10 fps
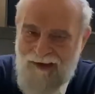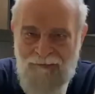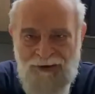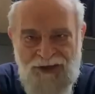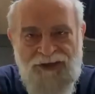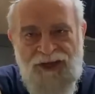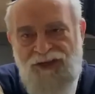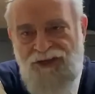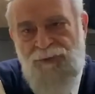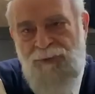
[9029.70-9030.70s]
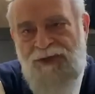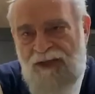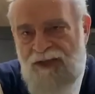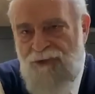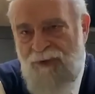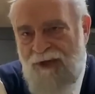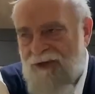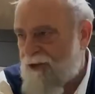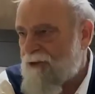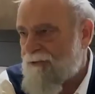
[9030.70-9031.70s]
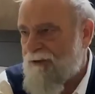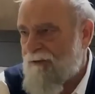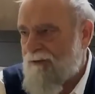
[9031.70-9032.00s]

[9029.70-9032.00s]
I wish our teachers would tell this to our children,